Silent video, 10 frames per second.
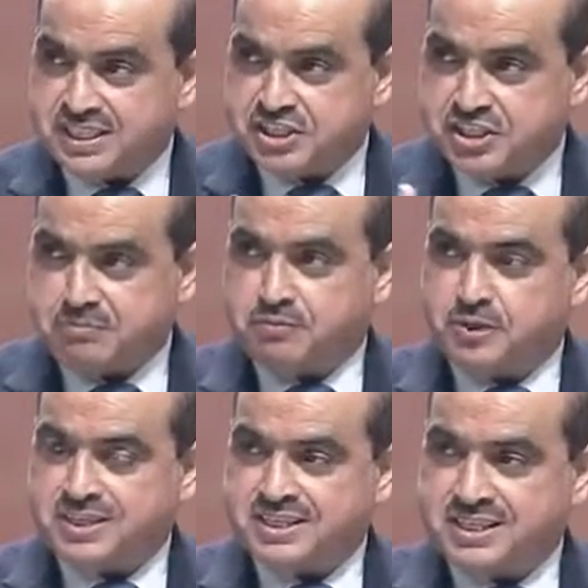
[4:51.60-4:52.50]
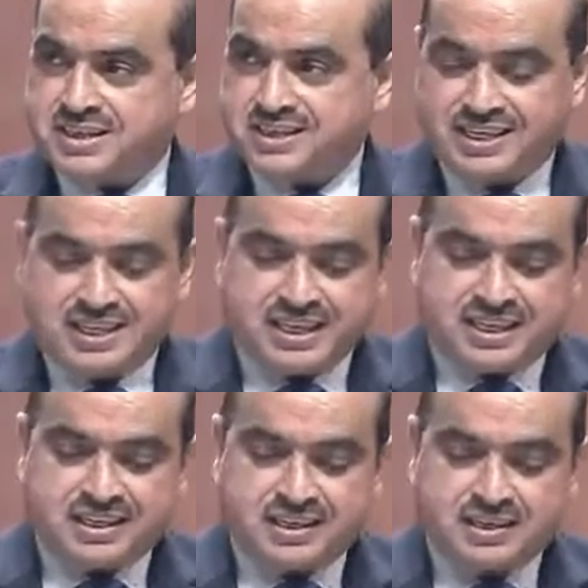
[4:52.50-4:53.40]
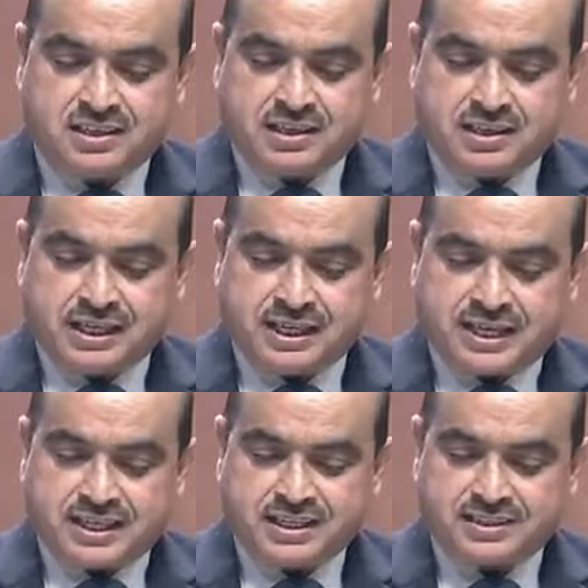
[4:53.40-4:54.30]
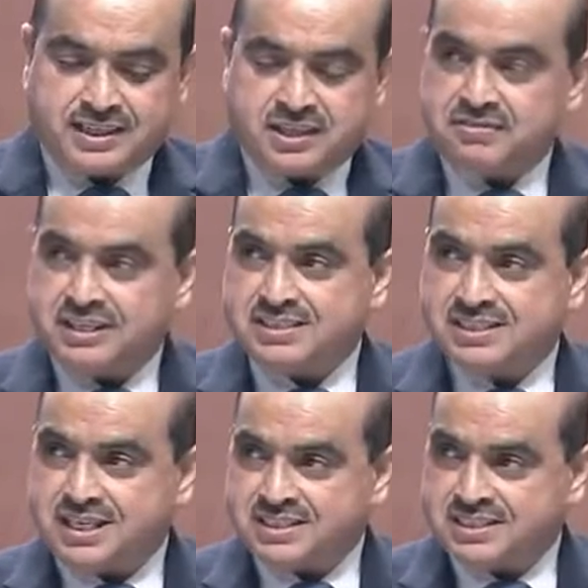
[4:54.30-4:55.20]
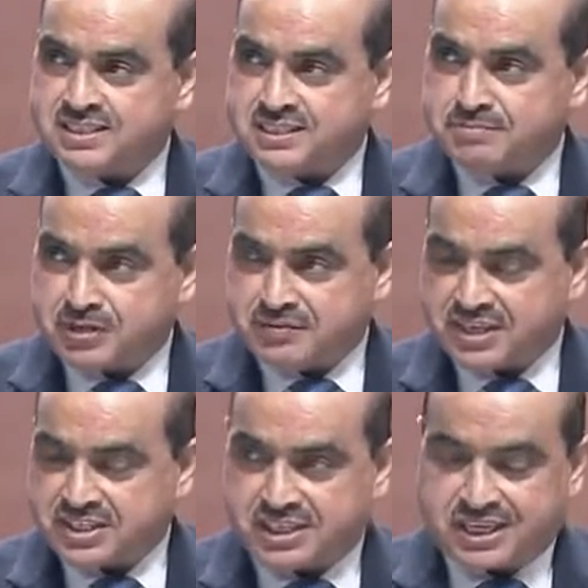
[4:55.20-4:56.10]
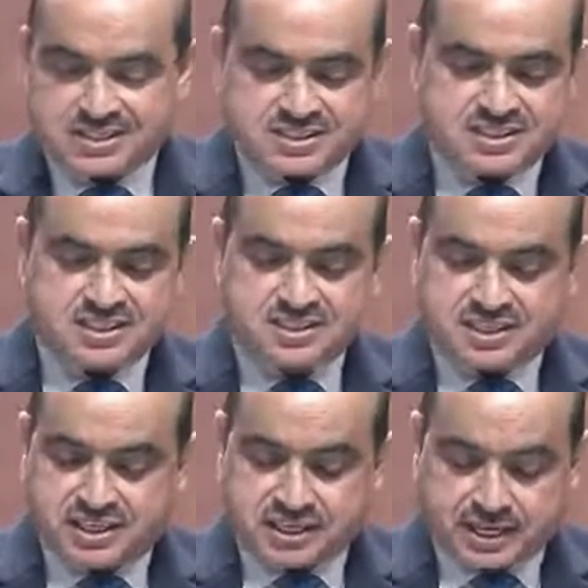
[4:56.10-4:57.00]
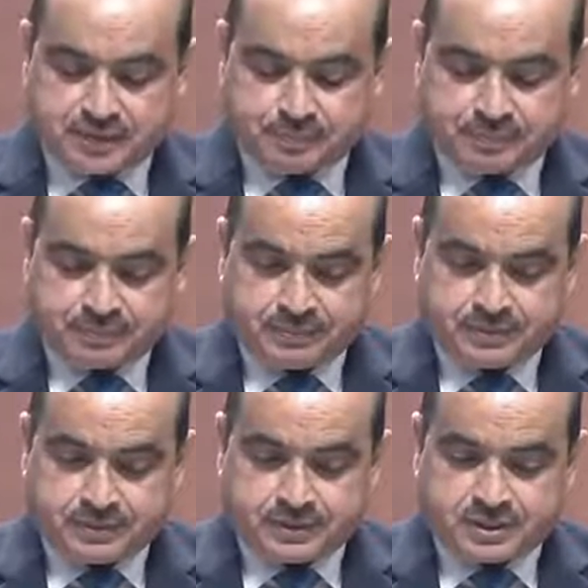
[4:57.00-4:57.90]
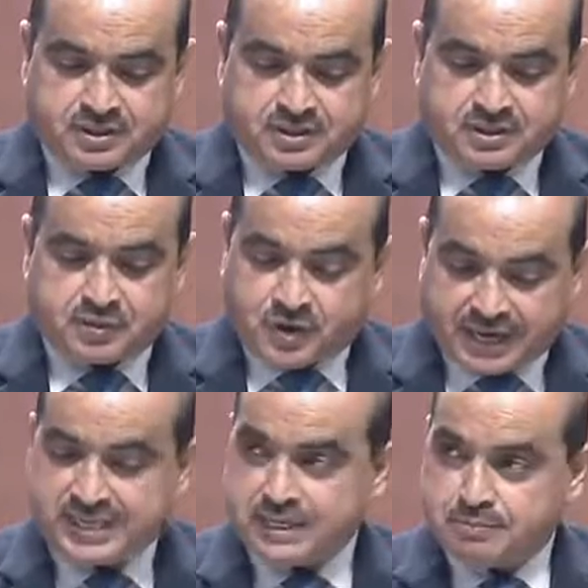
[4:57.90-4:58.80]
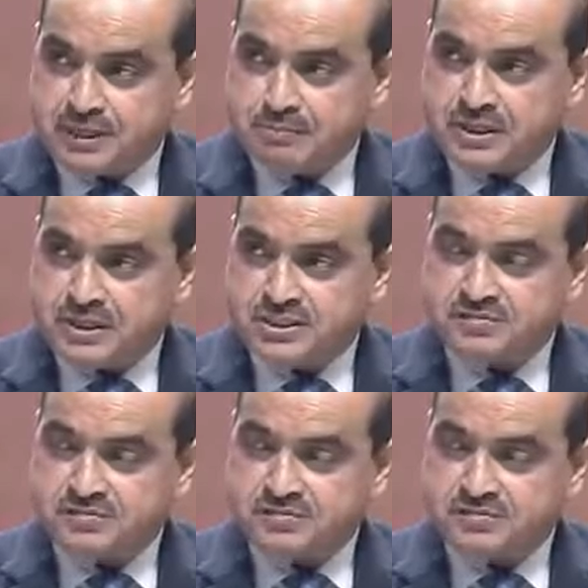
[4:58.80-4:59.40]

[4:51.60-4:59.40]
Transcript: jump was there in getting the defense licenses, manufacturing licenses in India. Why it happened? Because of